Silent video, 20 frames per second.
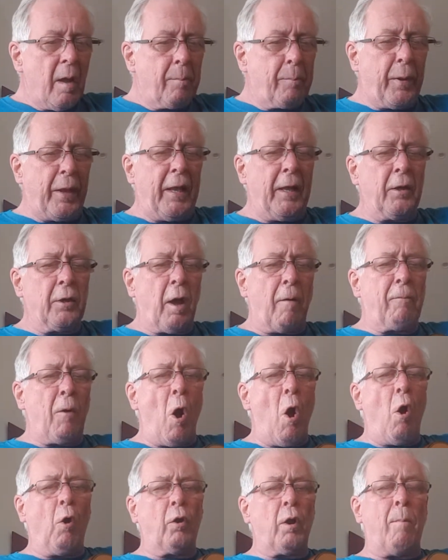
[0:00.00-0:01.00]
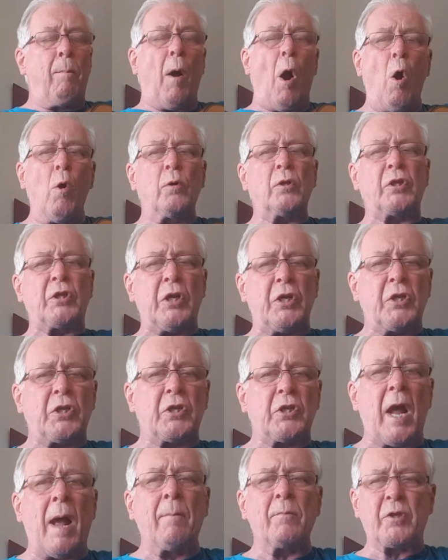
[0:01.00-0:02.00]
peeled off all the postage
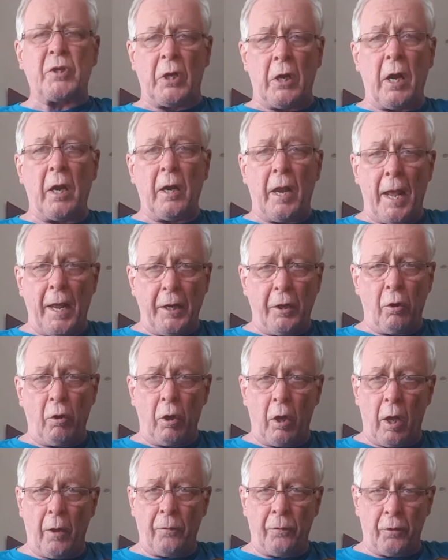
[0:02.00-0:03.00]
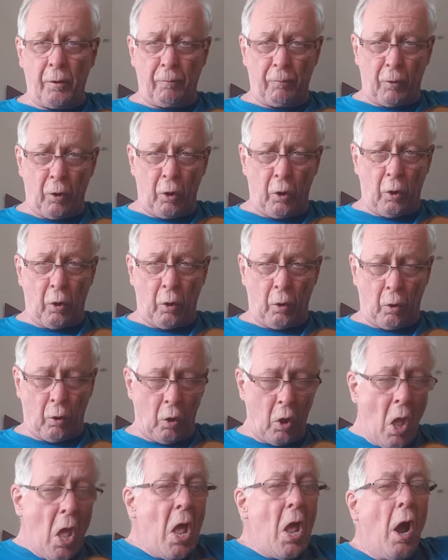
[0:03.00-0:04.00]
stamps and I laid her on the
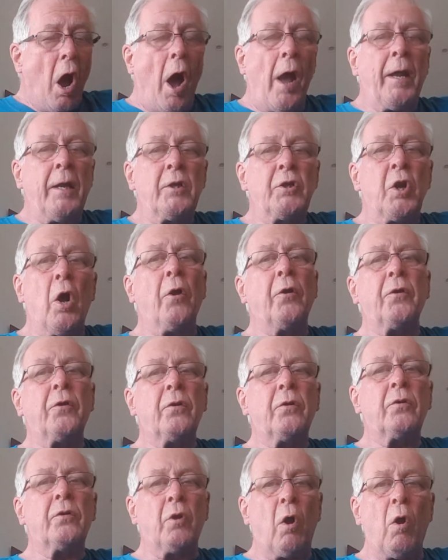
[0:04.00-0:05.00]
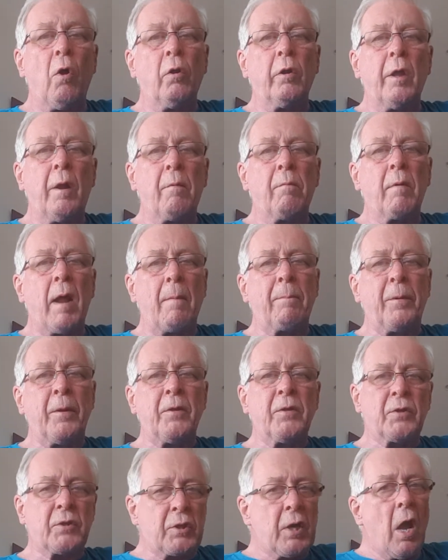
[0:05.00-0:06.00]
floor. I undone all the
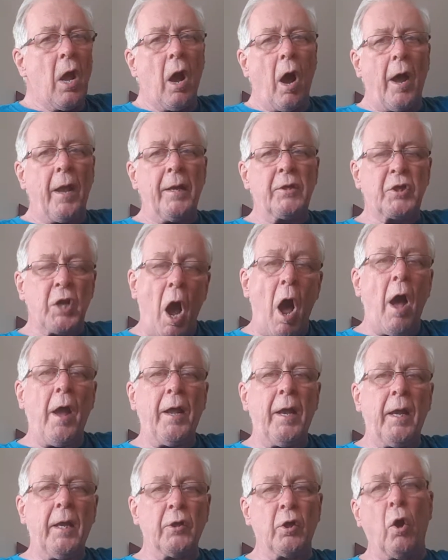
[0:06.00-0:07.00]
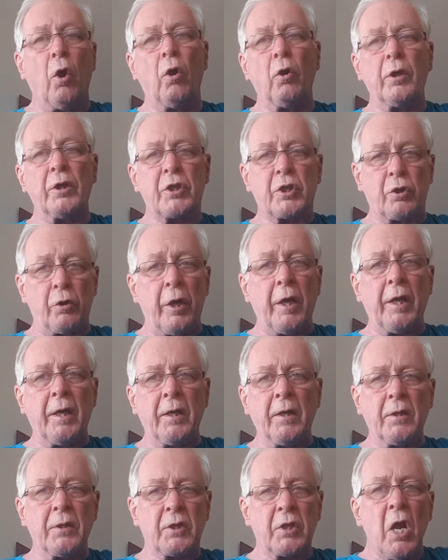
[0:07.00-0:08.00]
wrappings, I untied all the
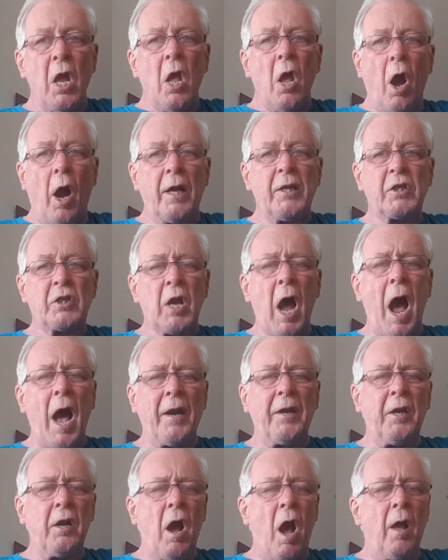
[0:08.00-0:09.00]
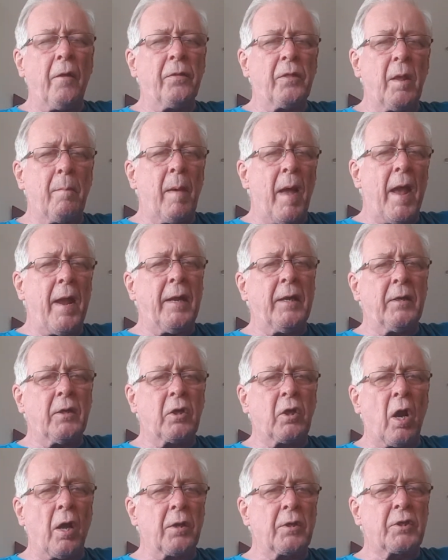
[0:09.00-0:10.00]
strings, I started on the
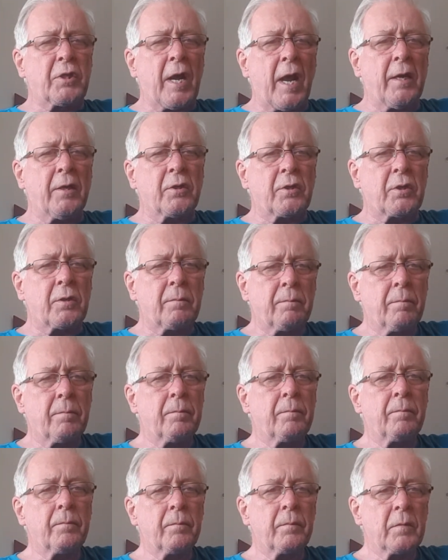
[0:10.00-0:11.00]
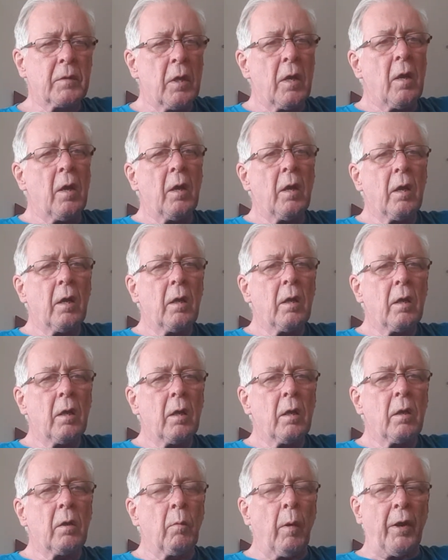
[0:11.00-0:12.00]
main contents,
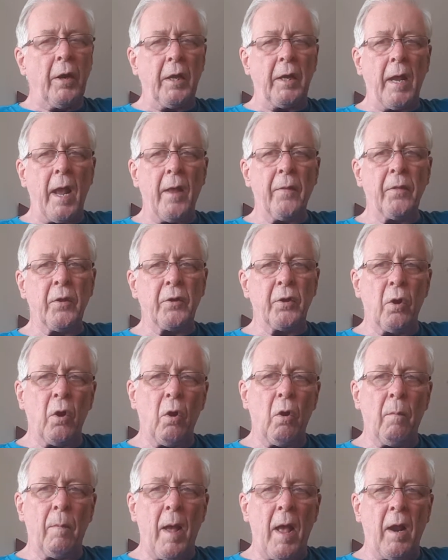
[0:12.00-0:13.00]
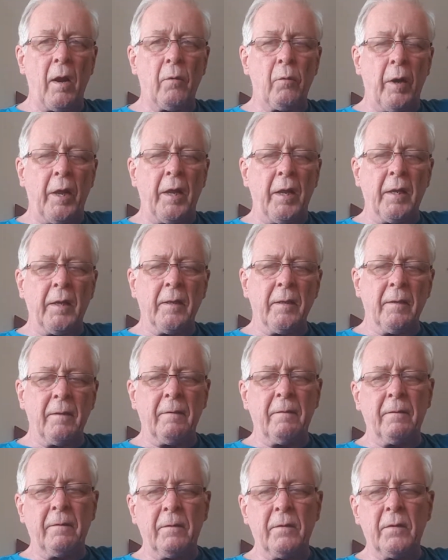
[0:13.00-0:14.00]
when again the doorbell
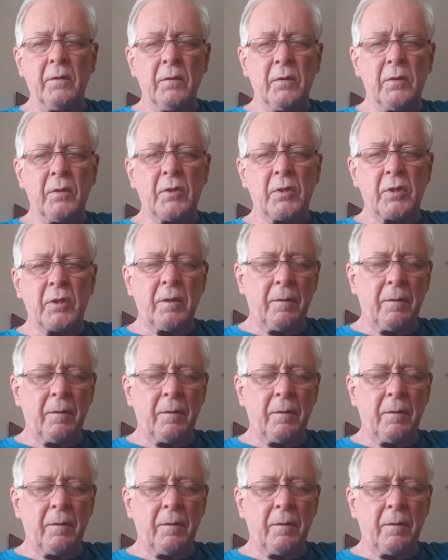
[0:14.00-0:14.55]
rings.